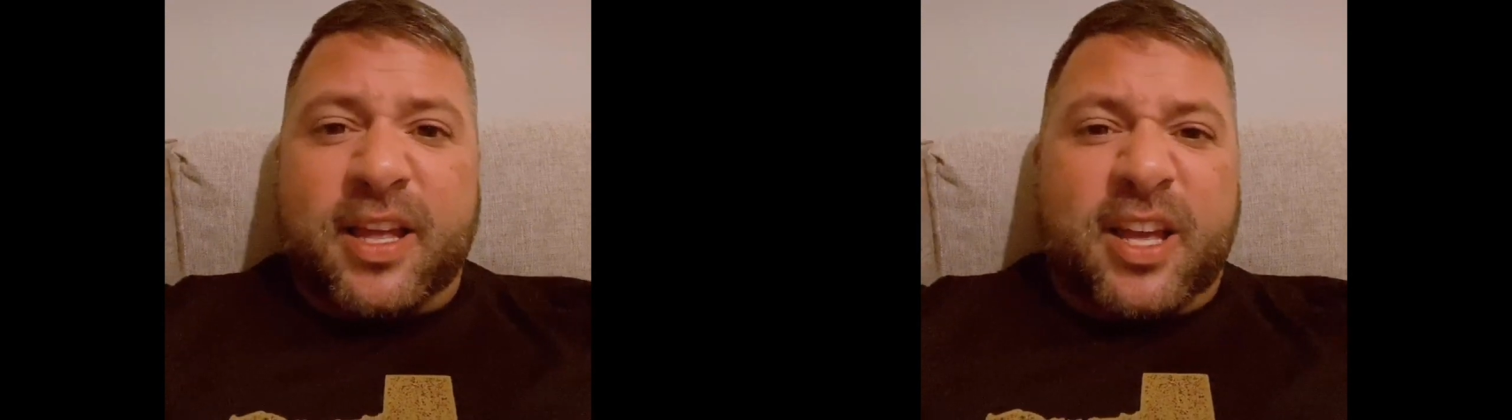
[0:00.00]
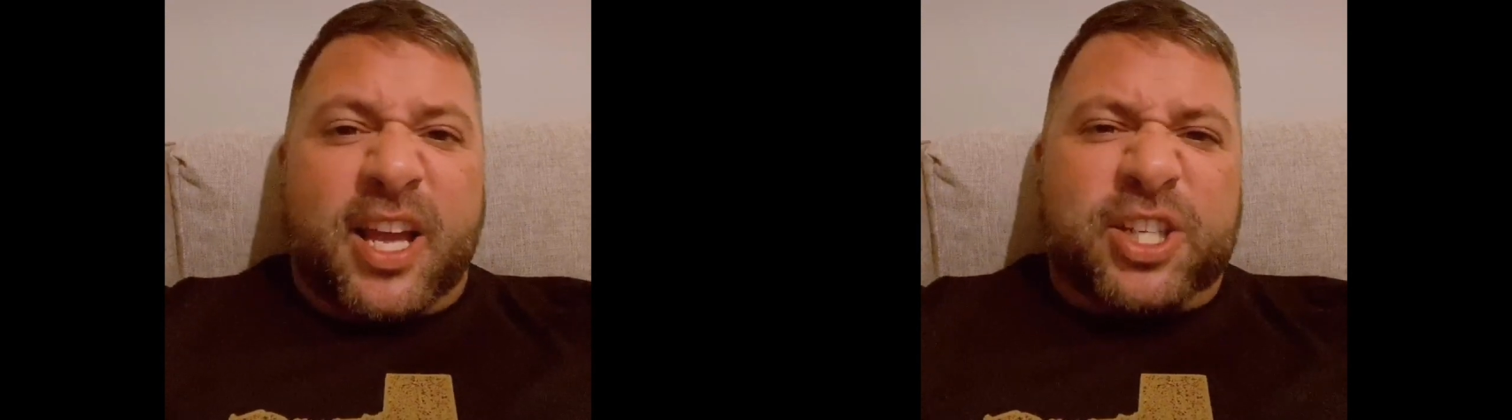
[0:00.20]

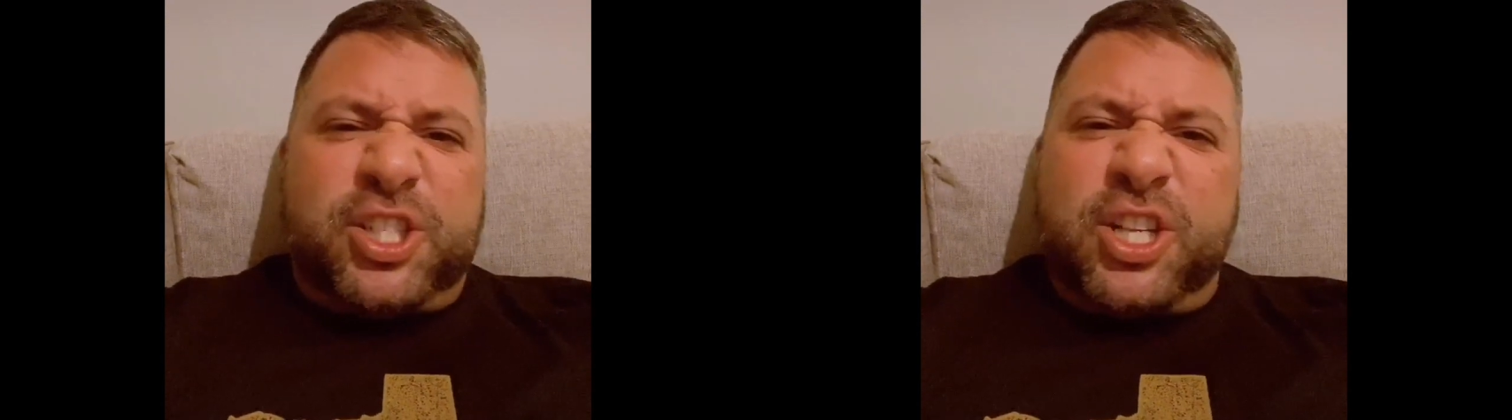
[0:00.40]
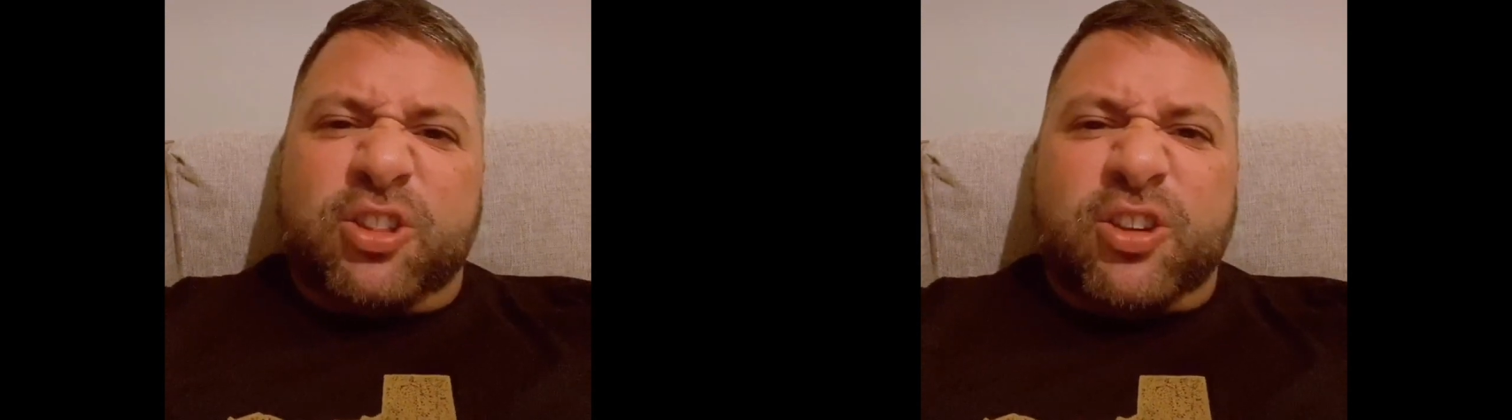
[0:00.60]
And
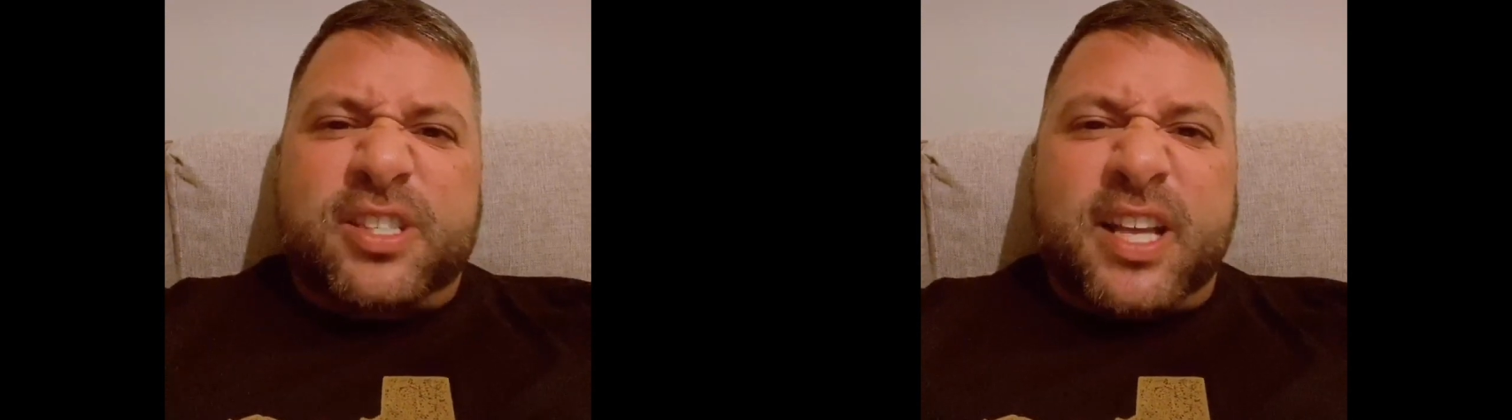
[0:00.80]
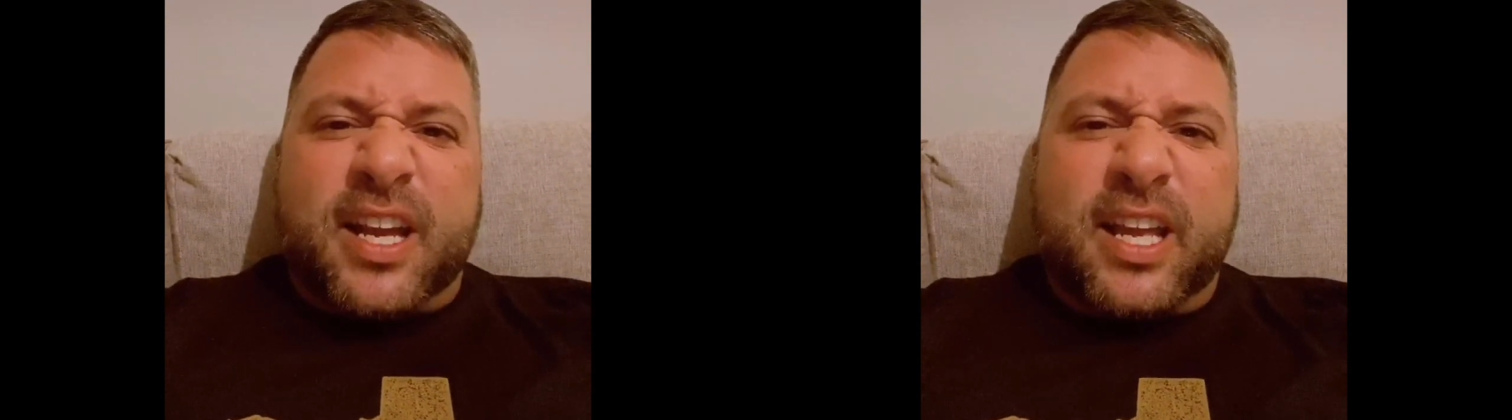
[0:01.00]
she
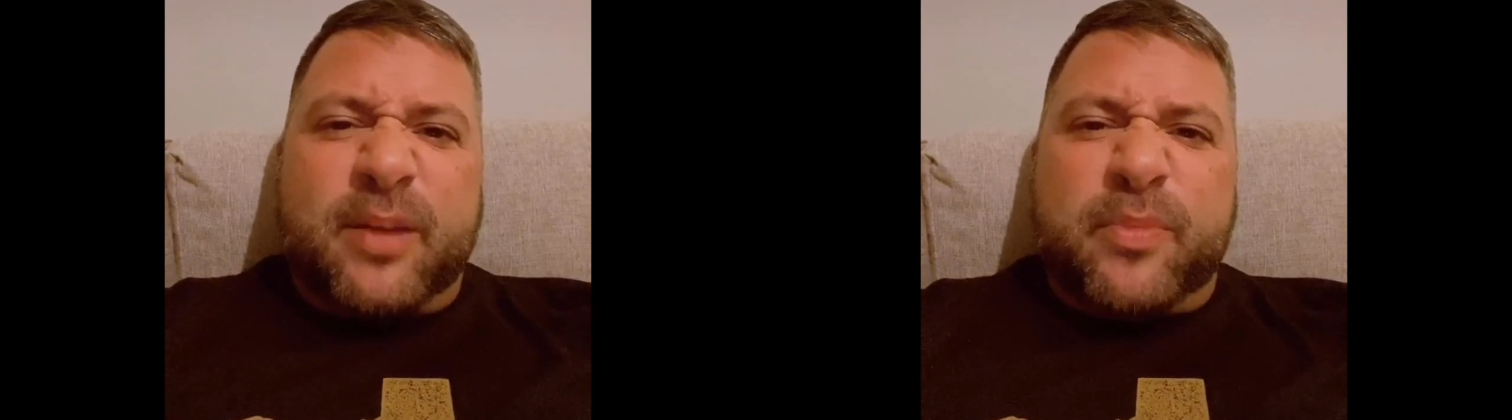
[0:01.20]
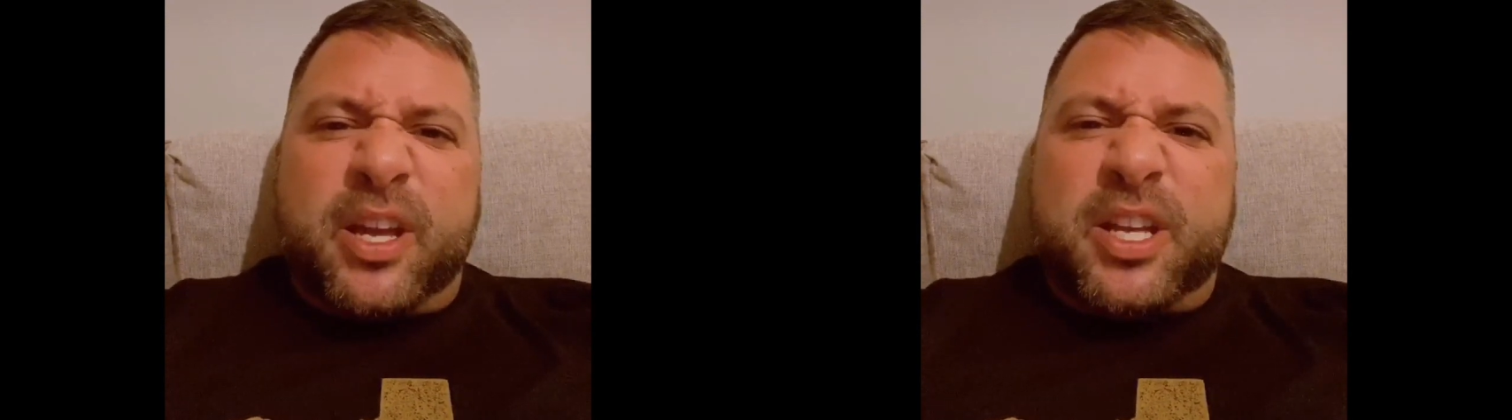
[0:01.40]
looks at
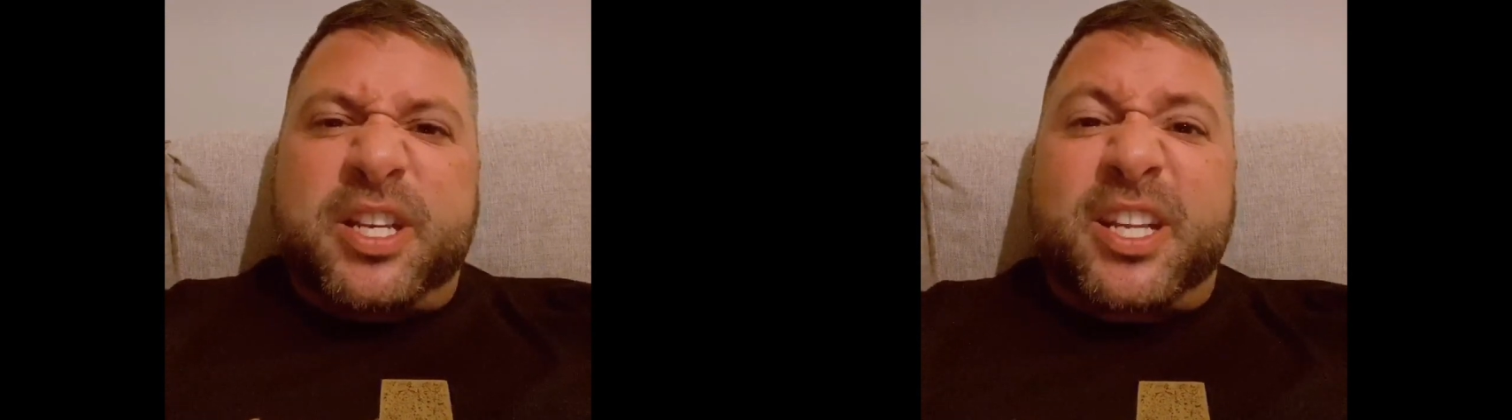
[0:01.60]
him in